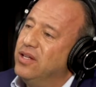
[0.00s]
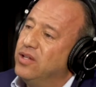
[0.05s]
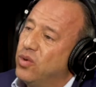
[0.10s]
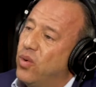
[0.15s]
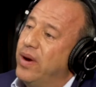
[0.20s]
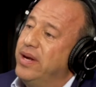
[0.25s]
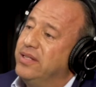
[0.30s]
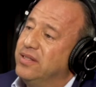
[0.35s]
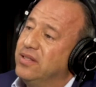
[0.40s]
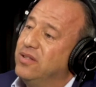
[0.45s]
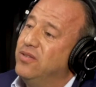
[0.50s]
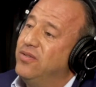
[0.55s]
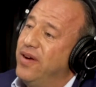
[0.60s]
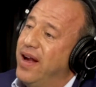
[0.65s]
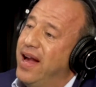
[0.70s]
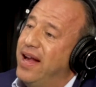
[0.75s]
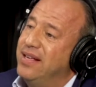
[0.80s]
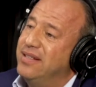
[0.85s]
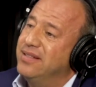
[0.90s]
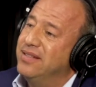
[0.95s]
twice as
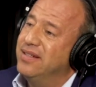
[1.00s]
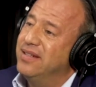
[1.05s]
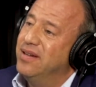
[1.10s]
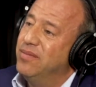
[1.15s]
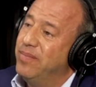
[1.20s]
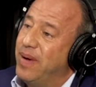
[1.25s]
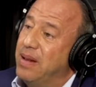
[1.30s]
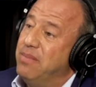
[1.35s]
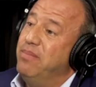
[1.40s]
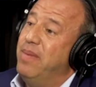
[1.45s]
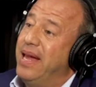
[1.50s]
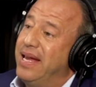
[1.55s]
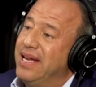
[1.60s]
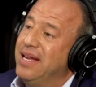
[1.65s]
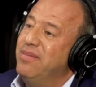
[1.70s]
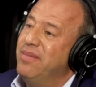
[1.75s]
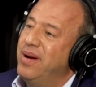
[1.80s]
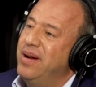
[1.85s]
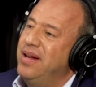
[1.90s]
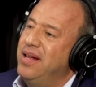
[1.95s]
fast by
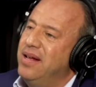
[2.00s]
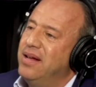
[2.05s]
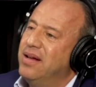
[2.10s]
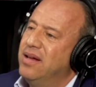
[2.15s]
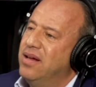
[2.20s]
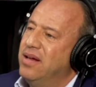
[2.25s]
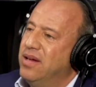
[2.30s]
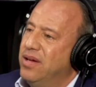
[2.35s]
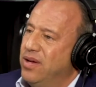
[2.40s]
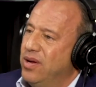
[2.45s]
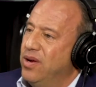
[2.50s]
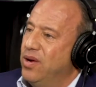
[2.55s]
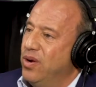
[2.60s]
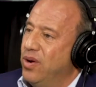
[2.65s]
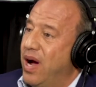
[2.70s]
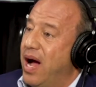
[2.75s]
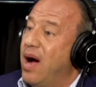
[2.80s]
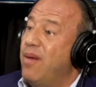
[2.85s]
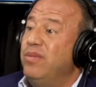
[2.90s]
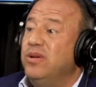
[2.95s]
making money,
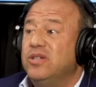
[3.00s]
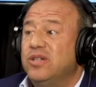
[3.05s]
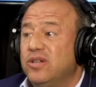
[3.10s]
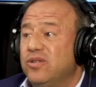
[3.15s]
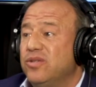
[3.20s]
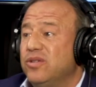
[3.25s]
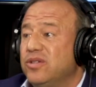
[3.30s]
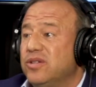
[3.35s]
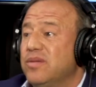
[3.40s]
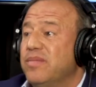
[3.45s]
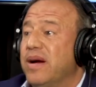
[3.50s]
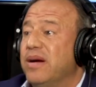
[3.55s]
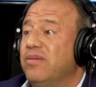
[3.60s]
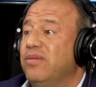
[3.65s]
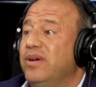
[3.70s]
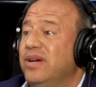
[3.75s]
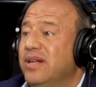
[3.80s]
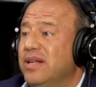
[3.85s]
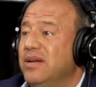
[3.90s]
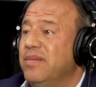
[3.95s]
how much interest am I
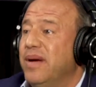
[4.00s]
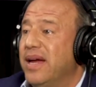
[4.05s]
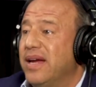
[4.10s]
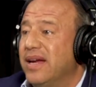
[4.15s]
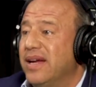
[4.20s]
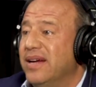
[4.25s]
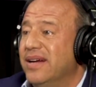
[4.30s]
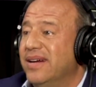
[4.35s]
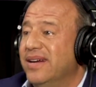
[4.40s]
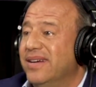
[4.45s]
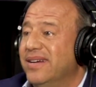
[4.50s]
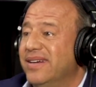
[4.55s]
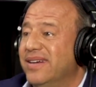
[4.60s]
really making?